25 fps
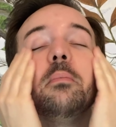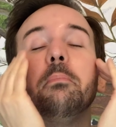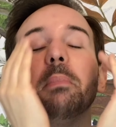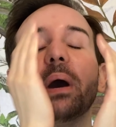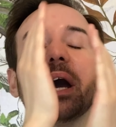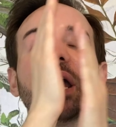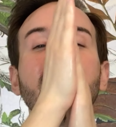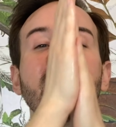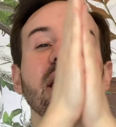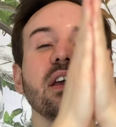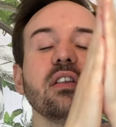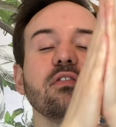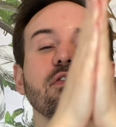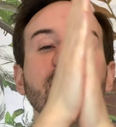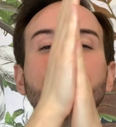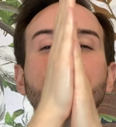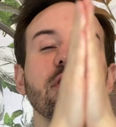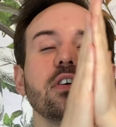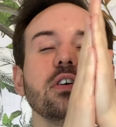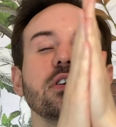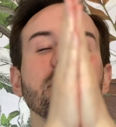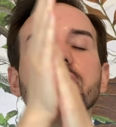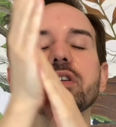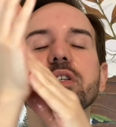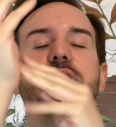my hand
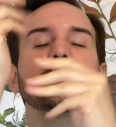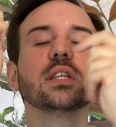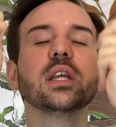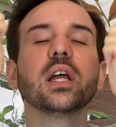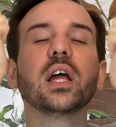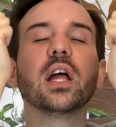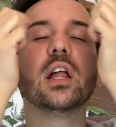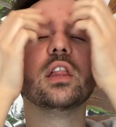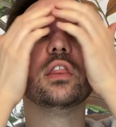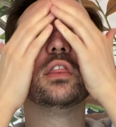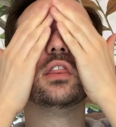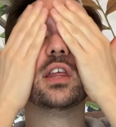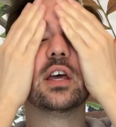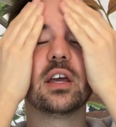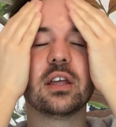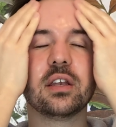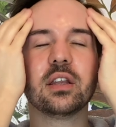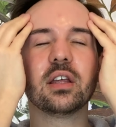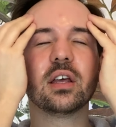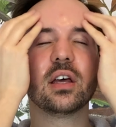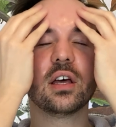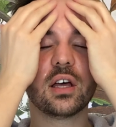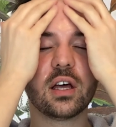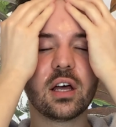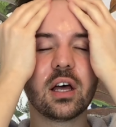first and
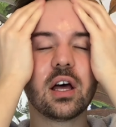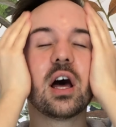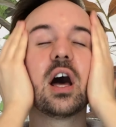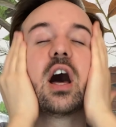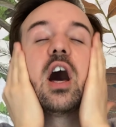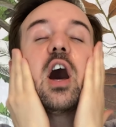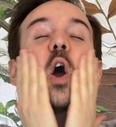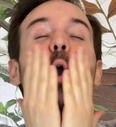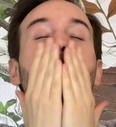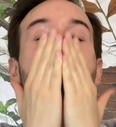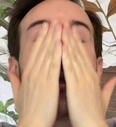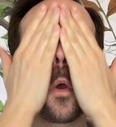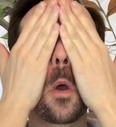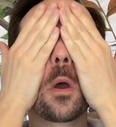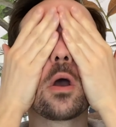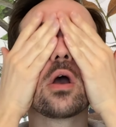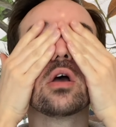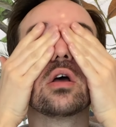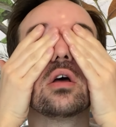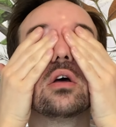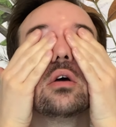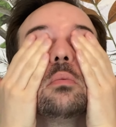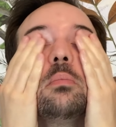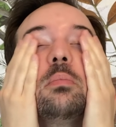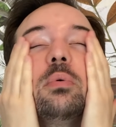then I
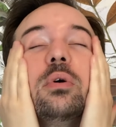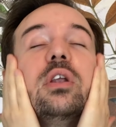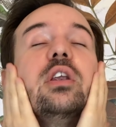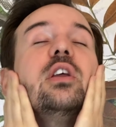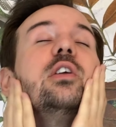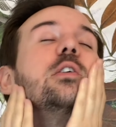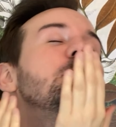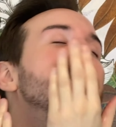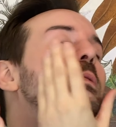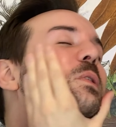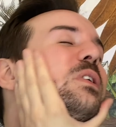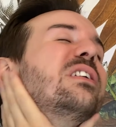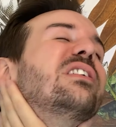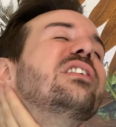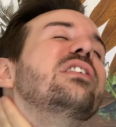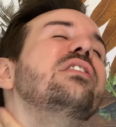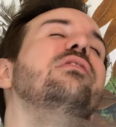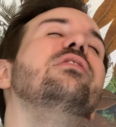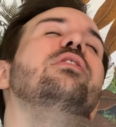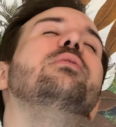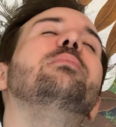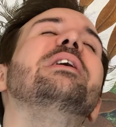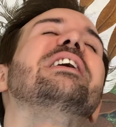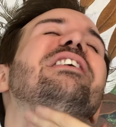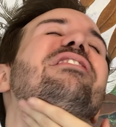put it all
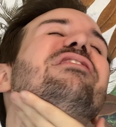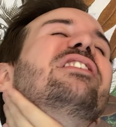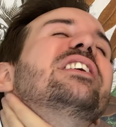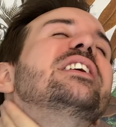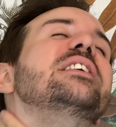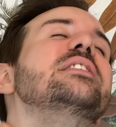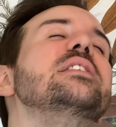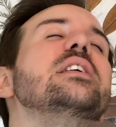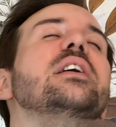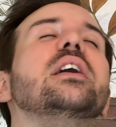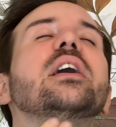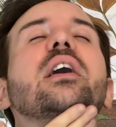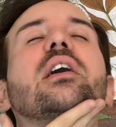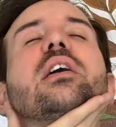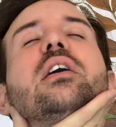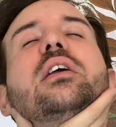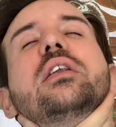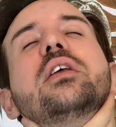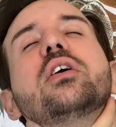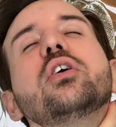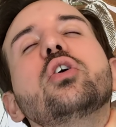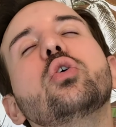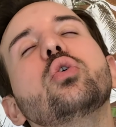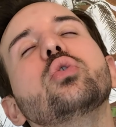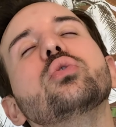over my face
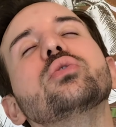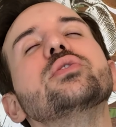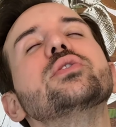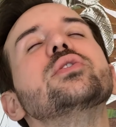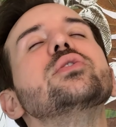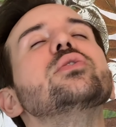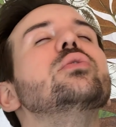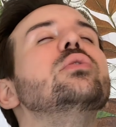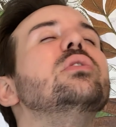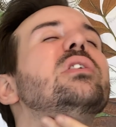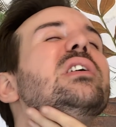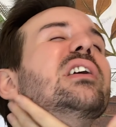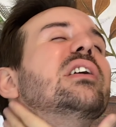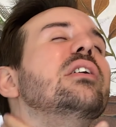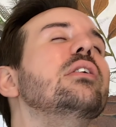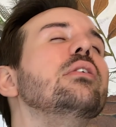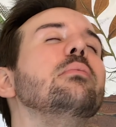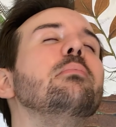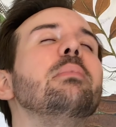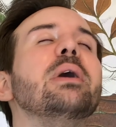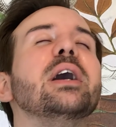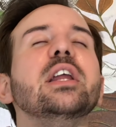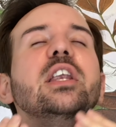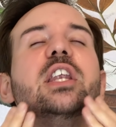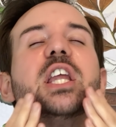and uh, also
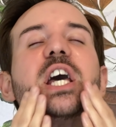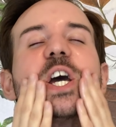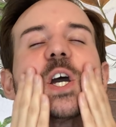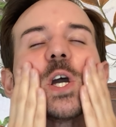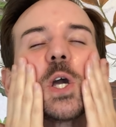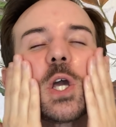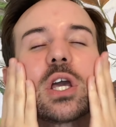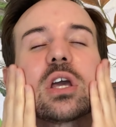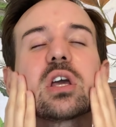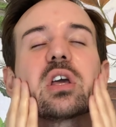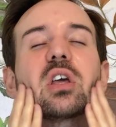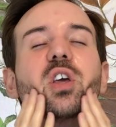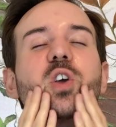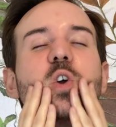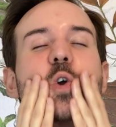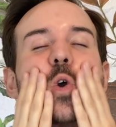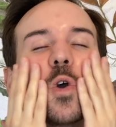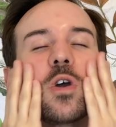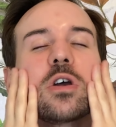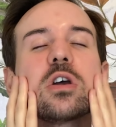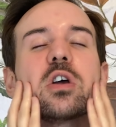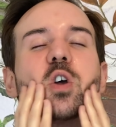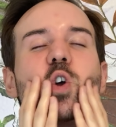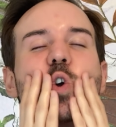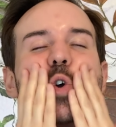on my neck
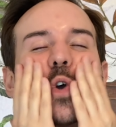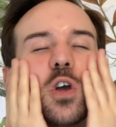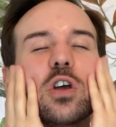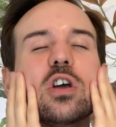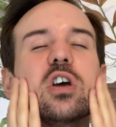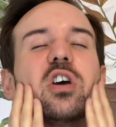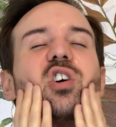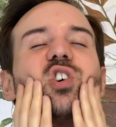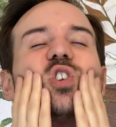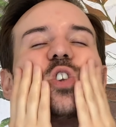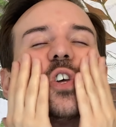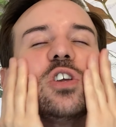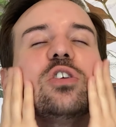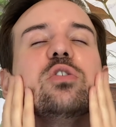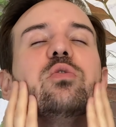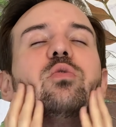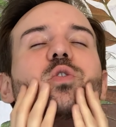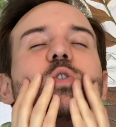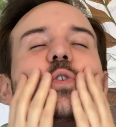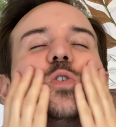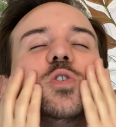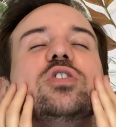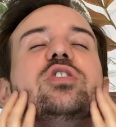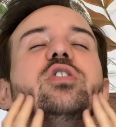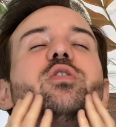and I use
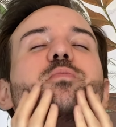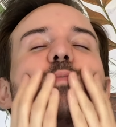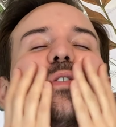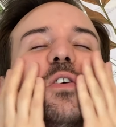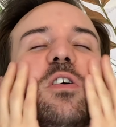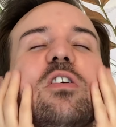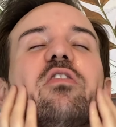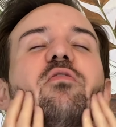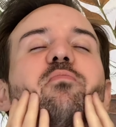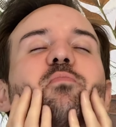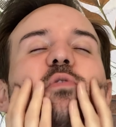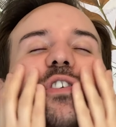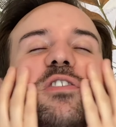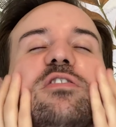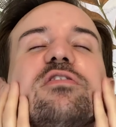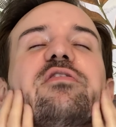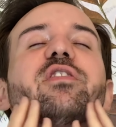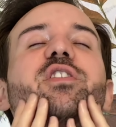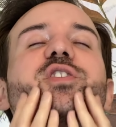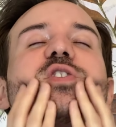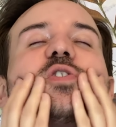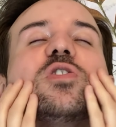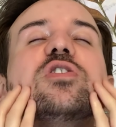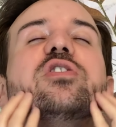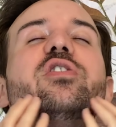the tip of my
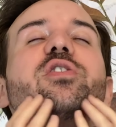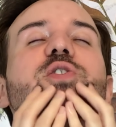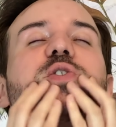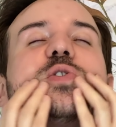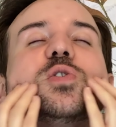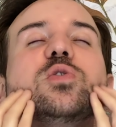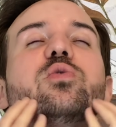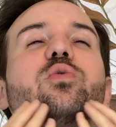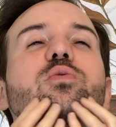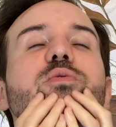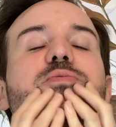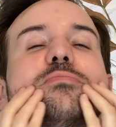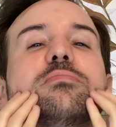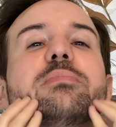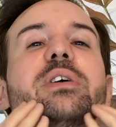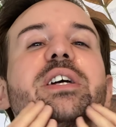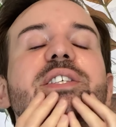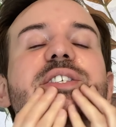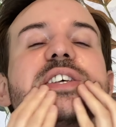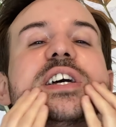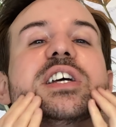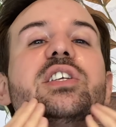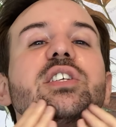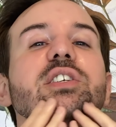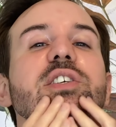fingers to
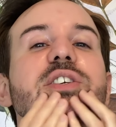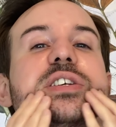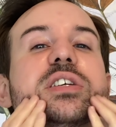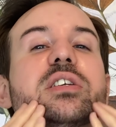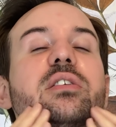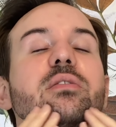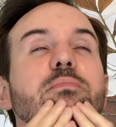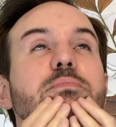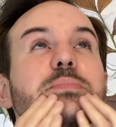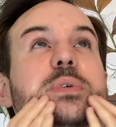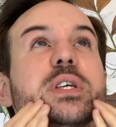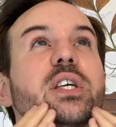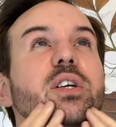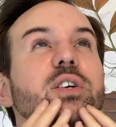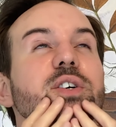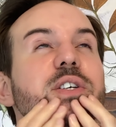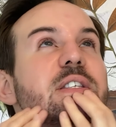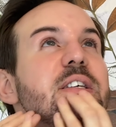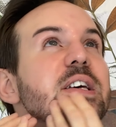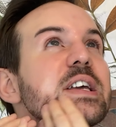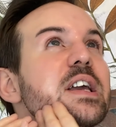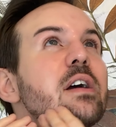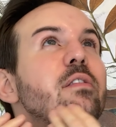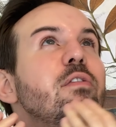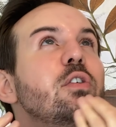massage in because
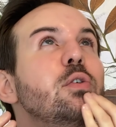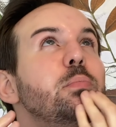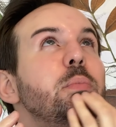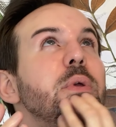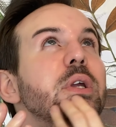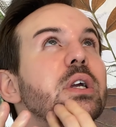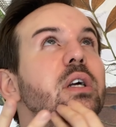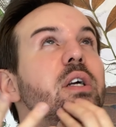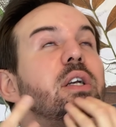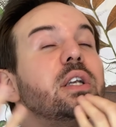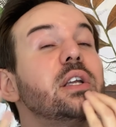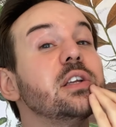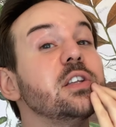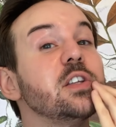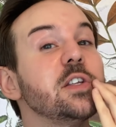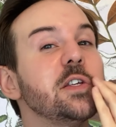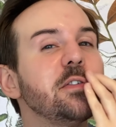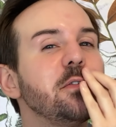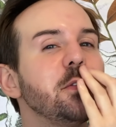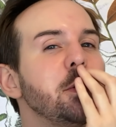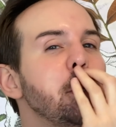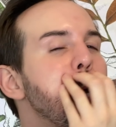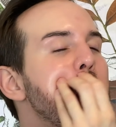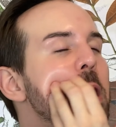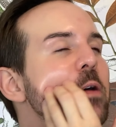I have a beard and
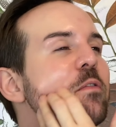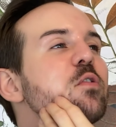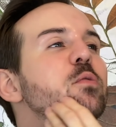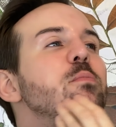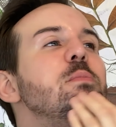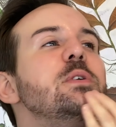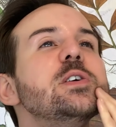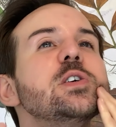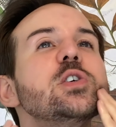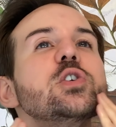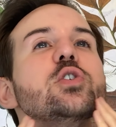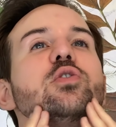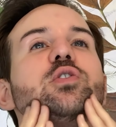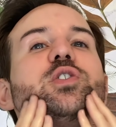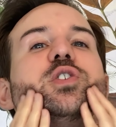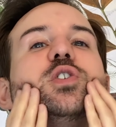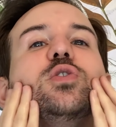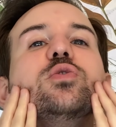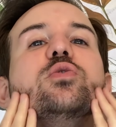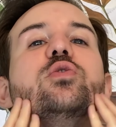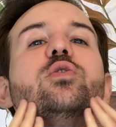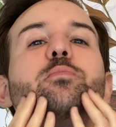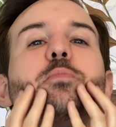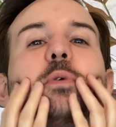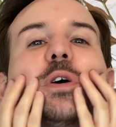if you have a beard you need
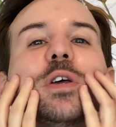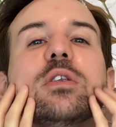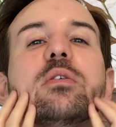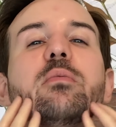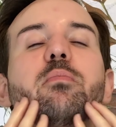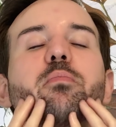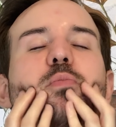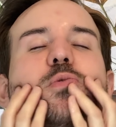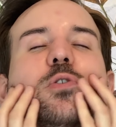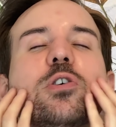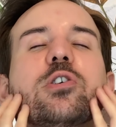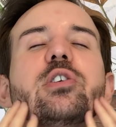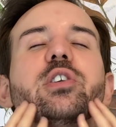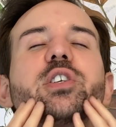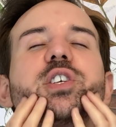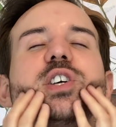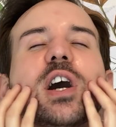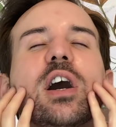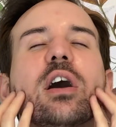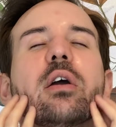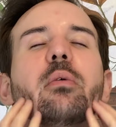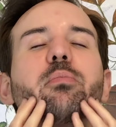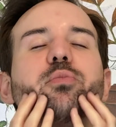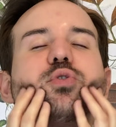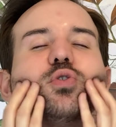to spend more
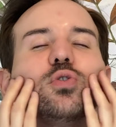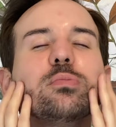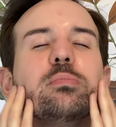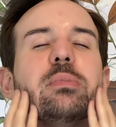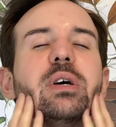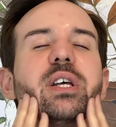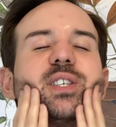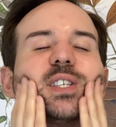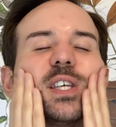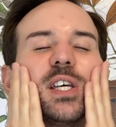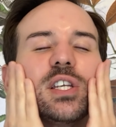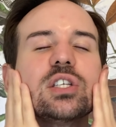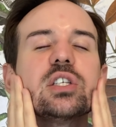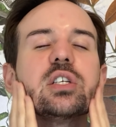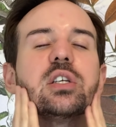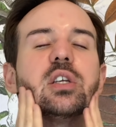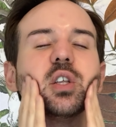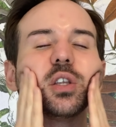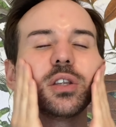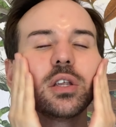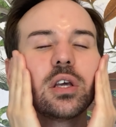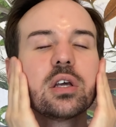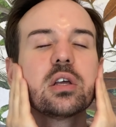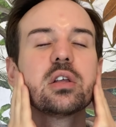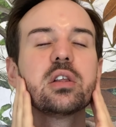time to massage
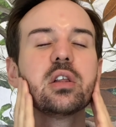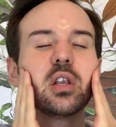in